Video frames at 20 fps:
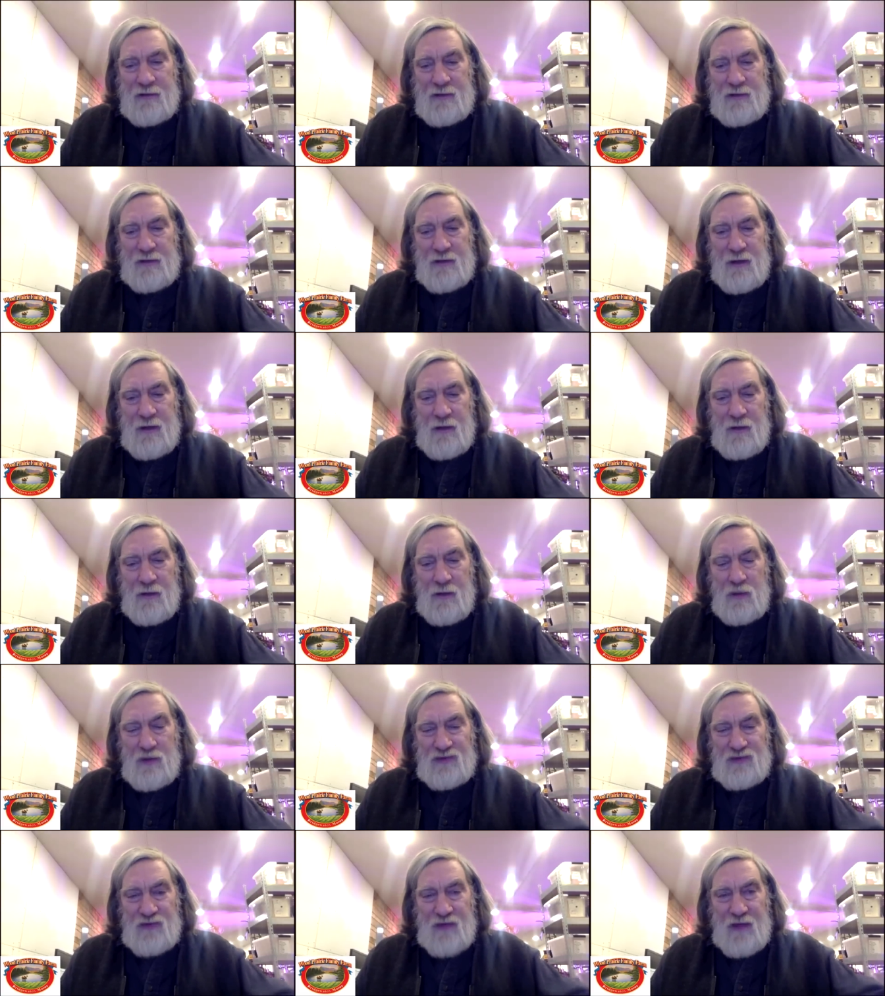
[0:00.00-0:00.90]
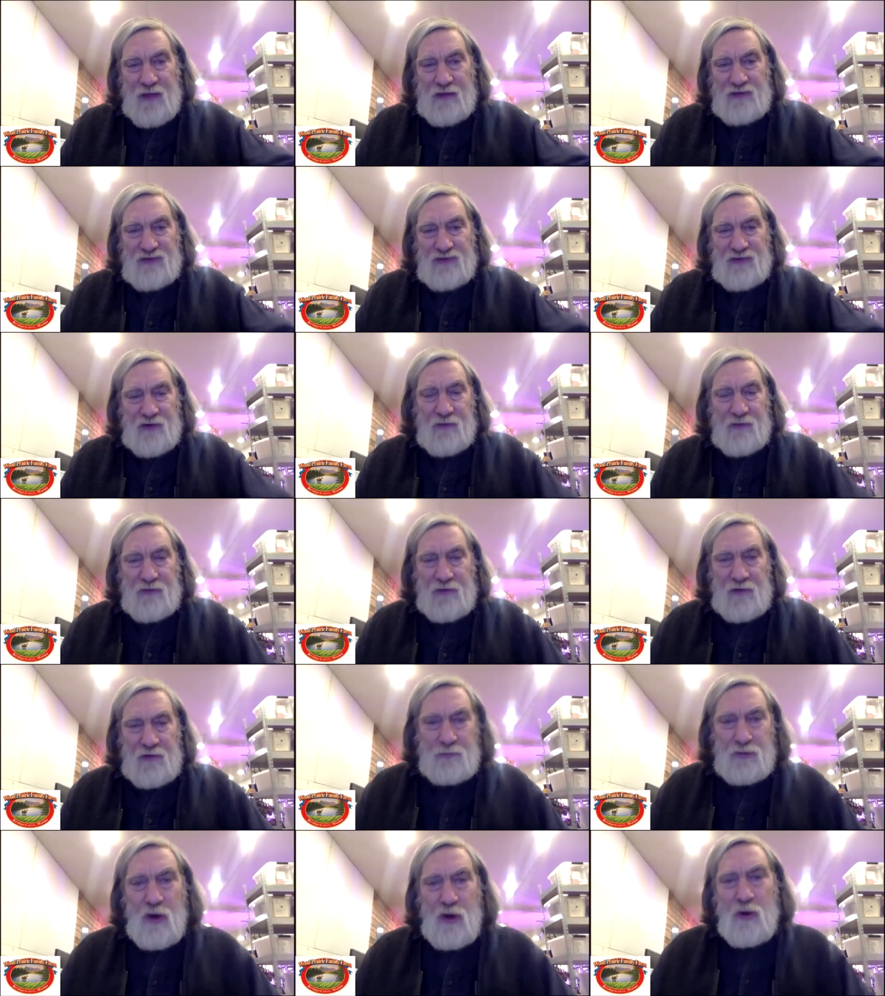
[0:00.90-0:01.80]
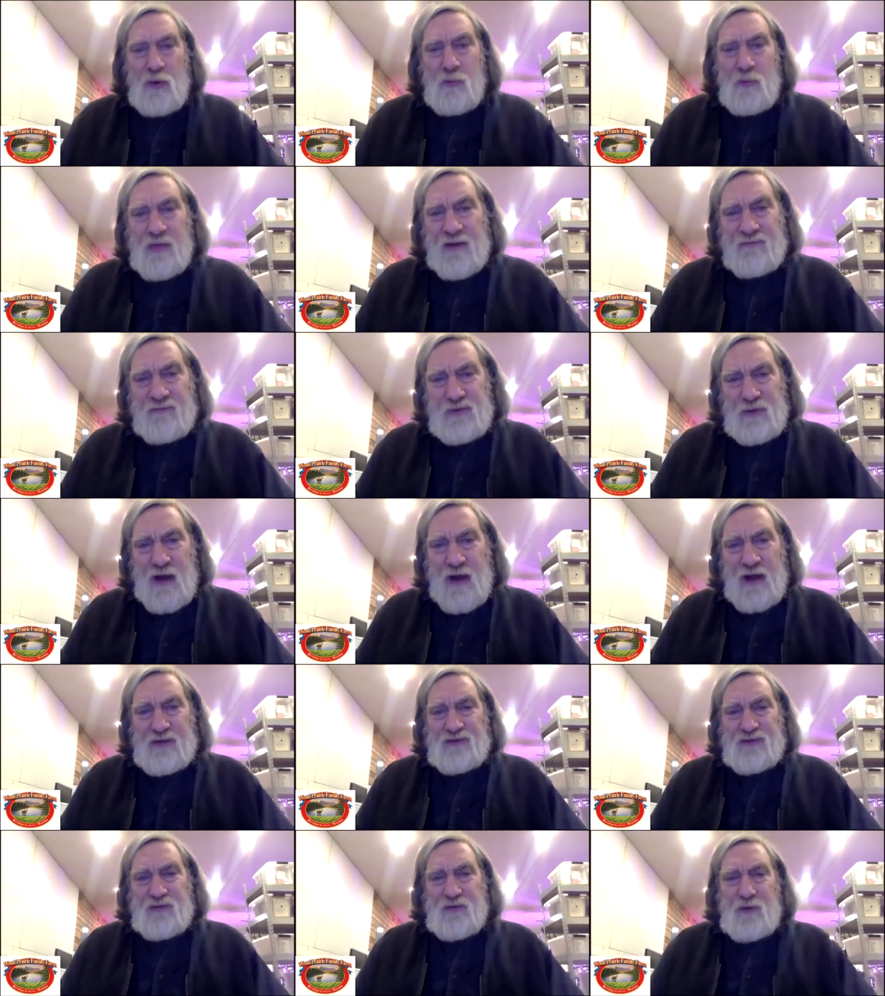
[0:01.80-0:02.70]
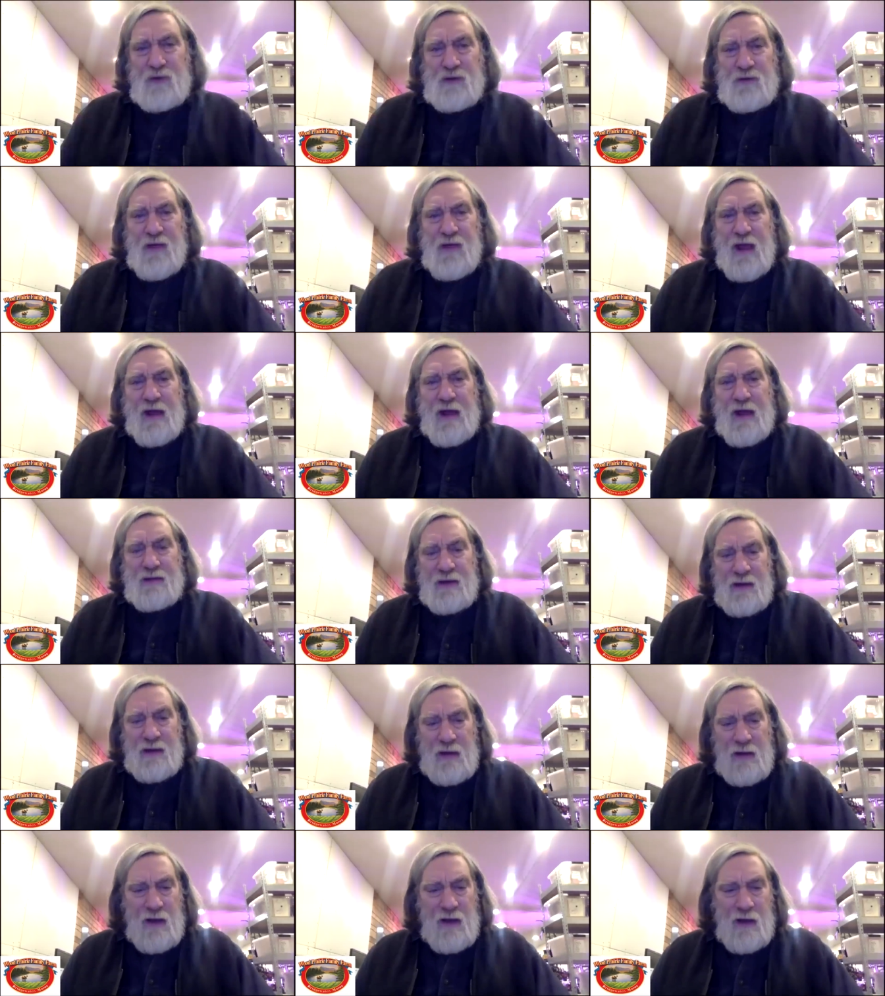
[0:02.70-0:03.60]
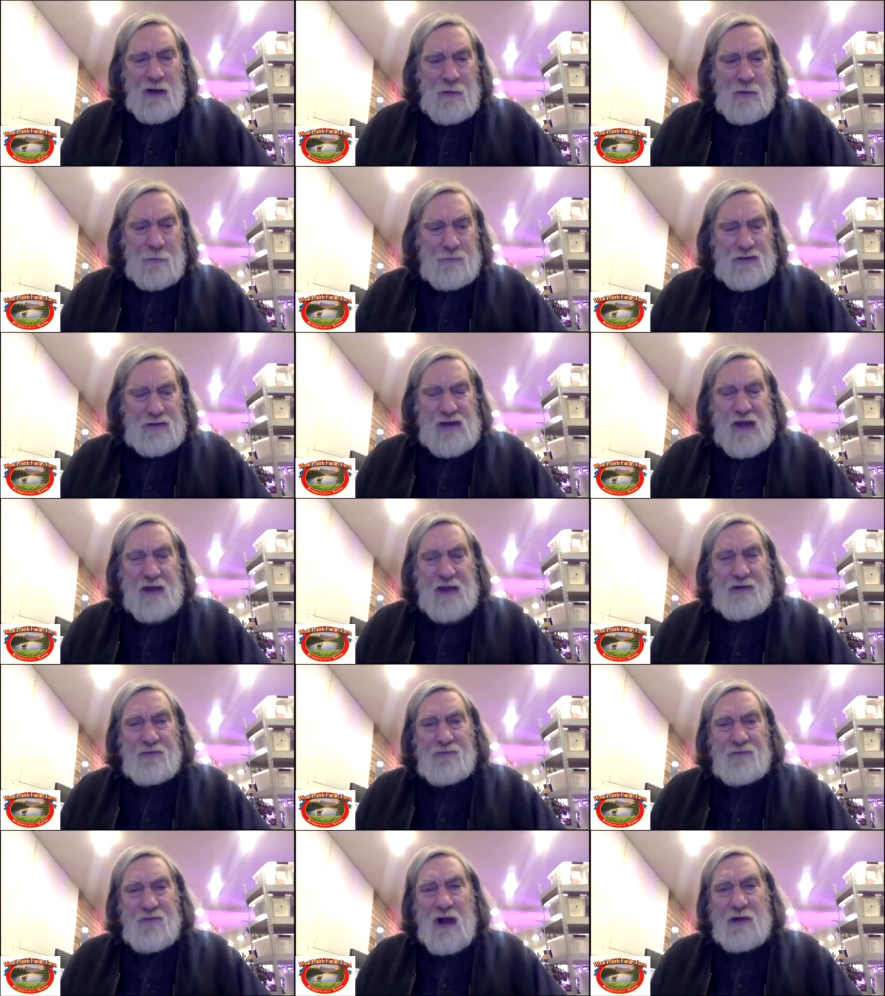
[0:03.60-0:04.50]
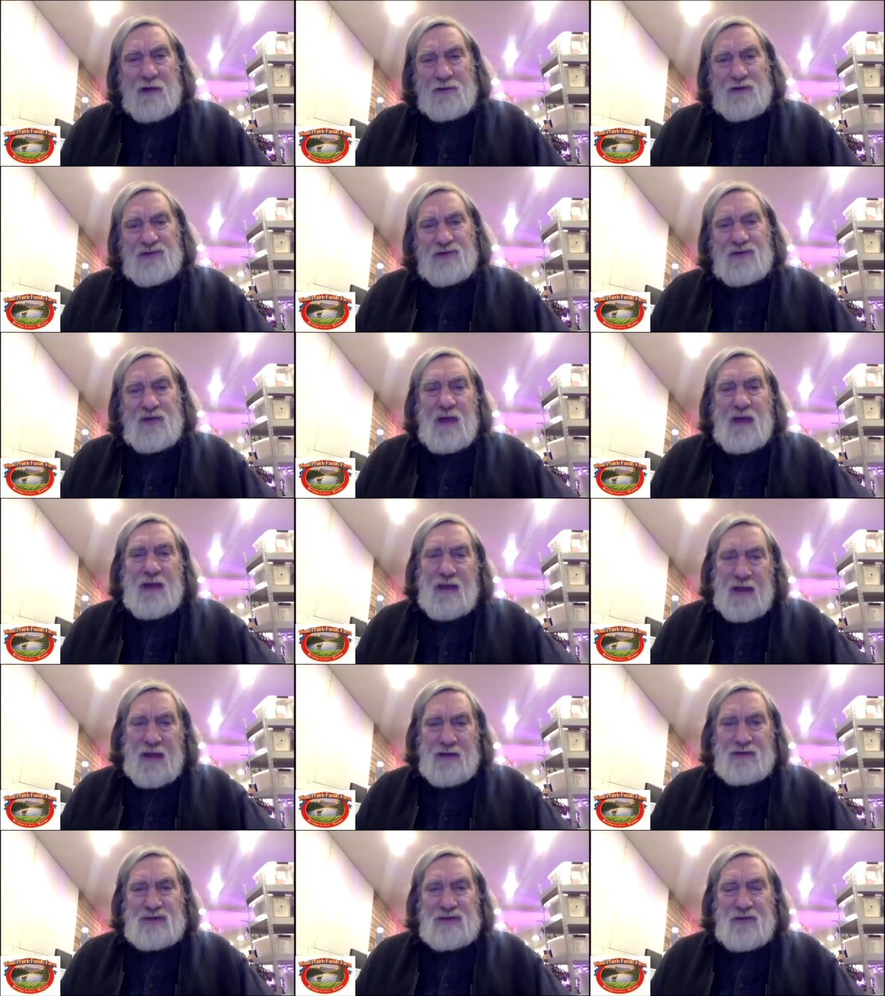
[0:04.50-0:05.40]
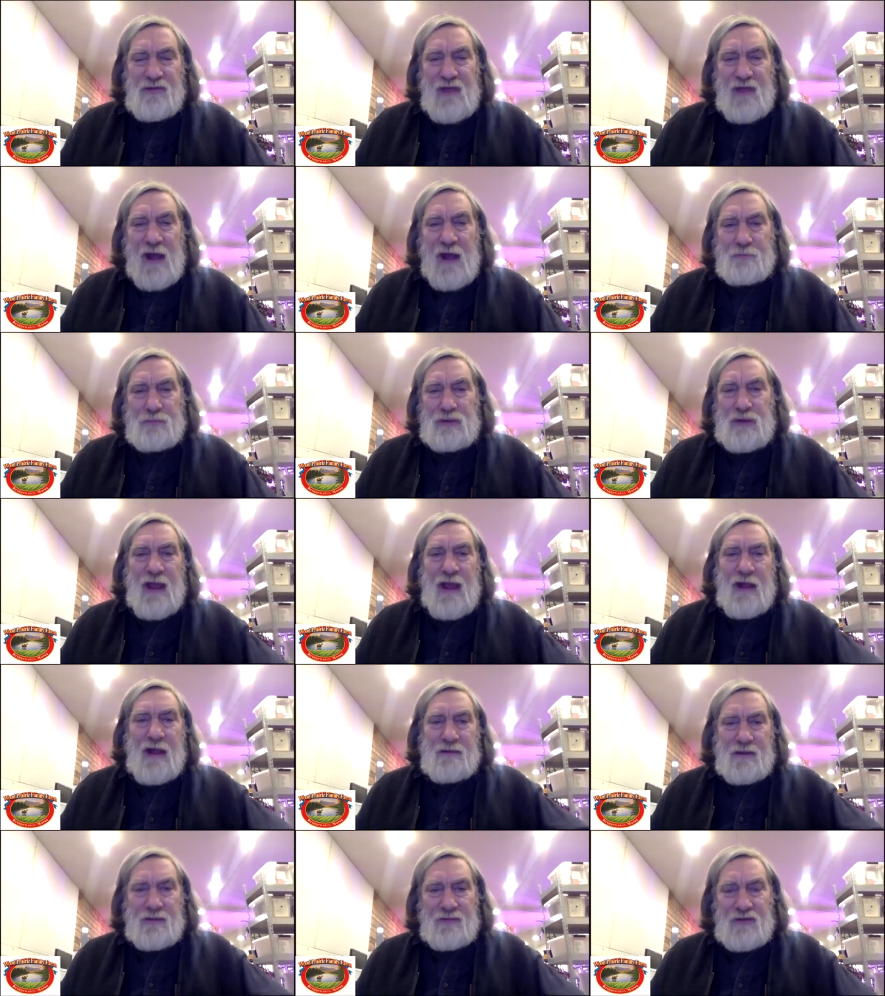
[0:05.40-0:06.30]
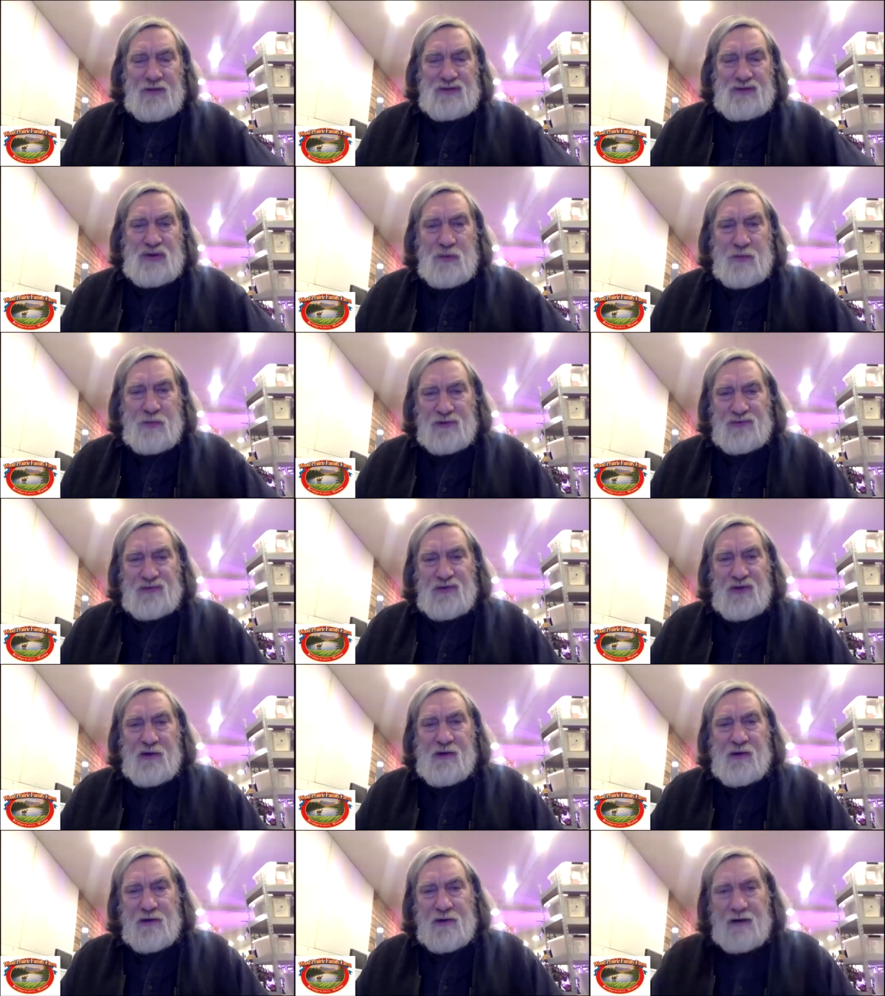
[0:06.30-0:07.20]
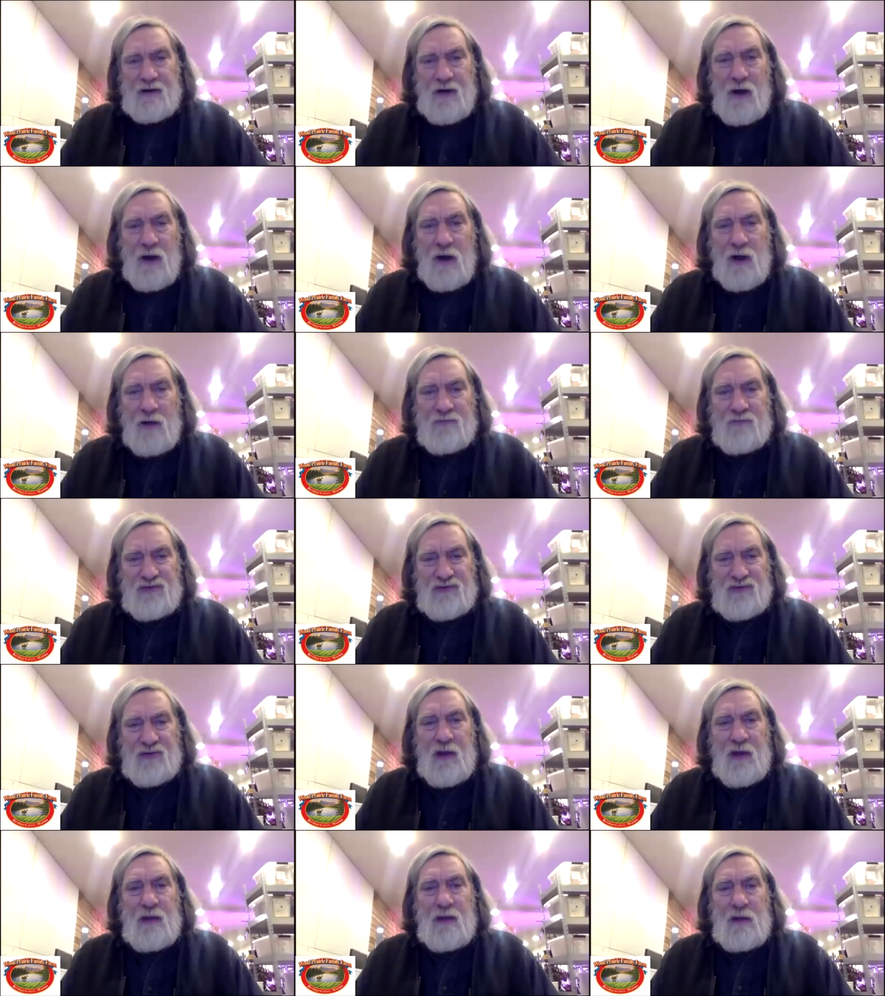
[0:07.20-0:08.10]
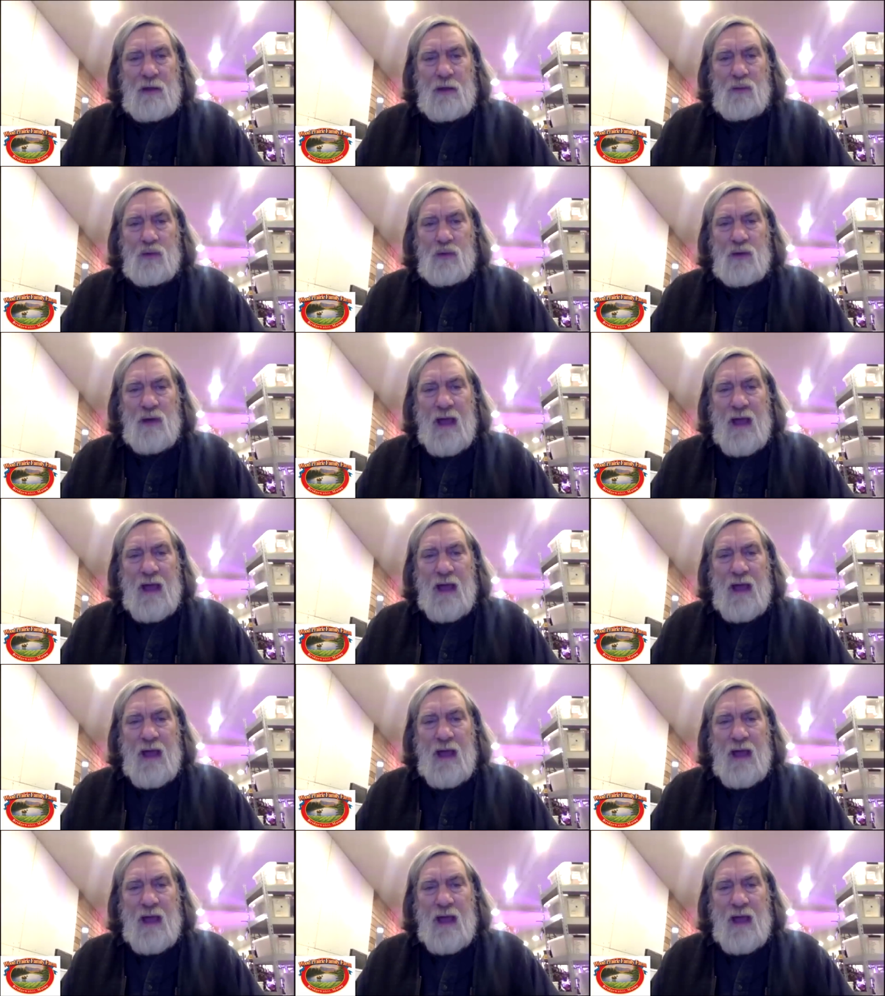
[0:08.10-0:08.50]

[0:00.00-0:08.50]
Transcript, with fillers: and uh, once they insert their probe, they've transferred that uh, potato virus into that plant, and the tubers that you're going to harvest